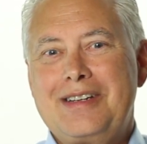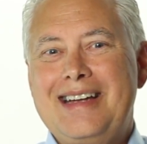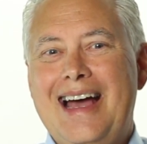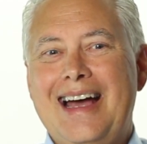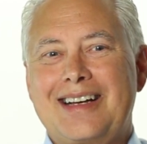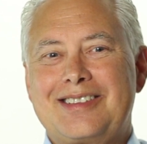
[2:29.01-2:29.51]

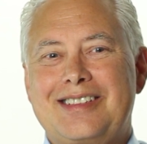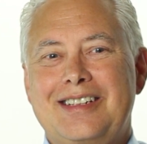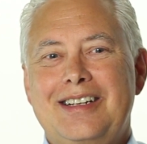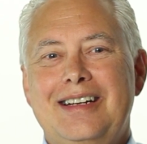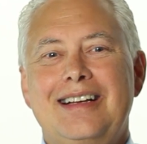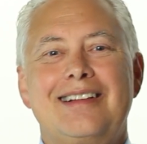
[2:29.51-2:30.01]
Next,
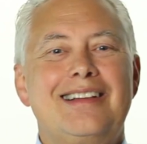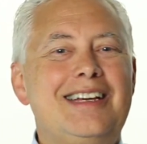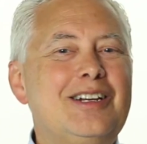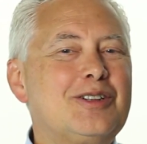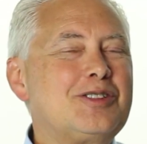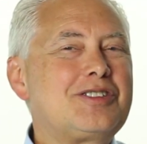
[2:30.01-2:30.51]

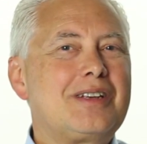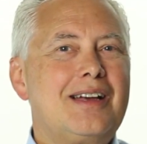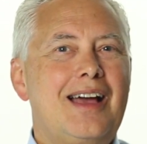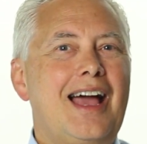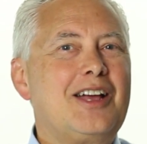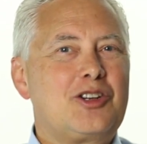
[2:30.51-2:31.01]
leaders
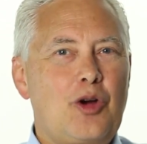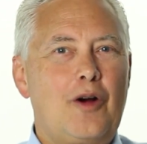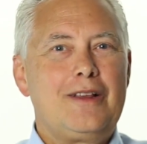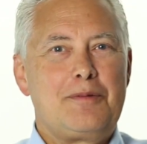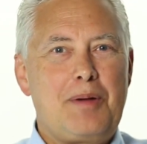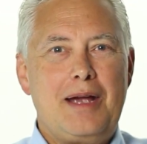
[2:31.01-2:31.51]
and
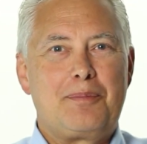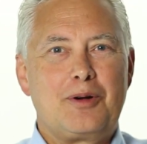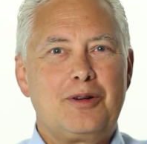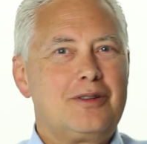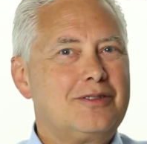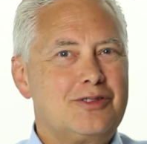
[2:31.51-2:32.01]
toilet
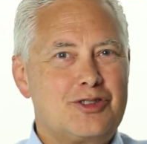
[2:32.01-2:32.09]
paper